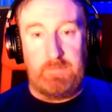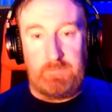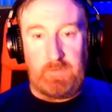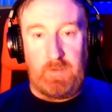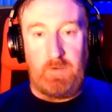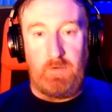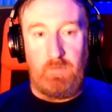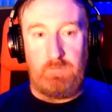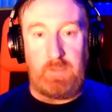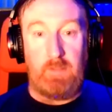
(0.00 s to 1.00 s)

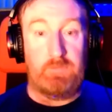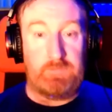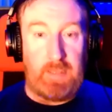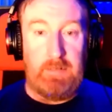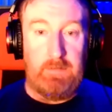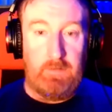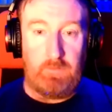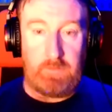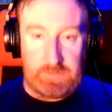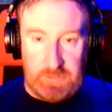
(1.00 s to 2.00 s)
So they'll sell
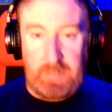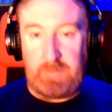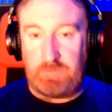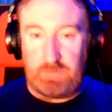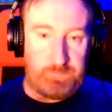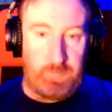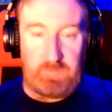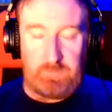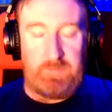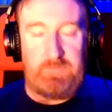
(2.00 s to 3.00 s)
or exchange or
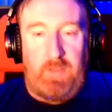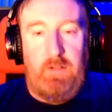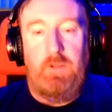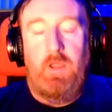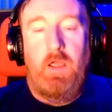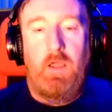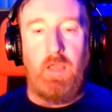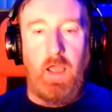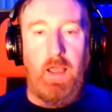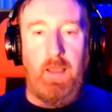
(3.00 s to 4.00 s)
possibly sell
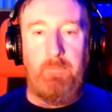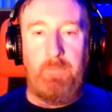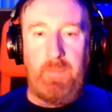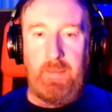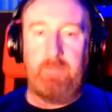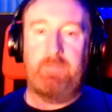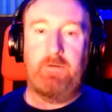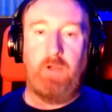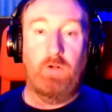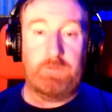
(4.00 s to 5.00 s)

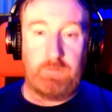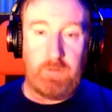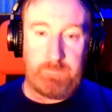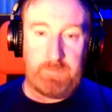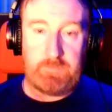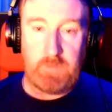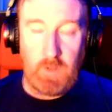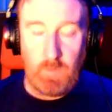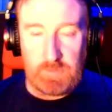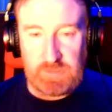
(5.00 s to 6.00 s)
their old equipment,
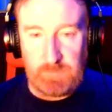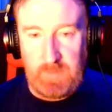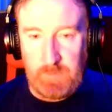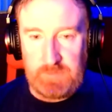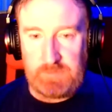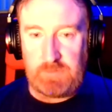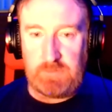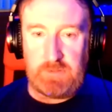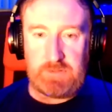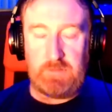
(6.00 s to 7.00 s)
which should be in pretty good
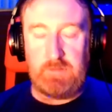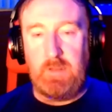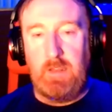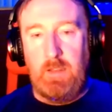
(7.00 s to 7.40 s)
condition.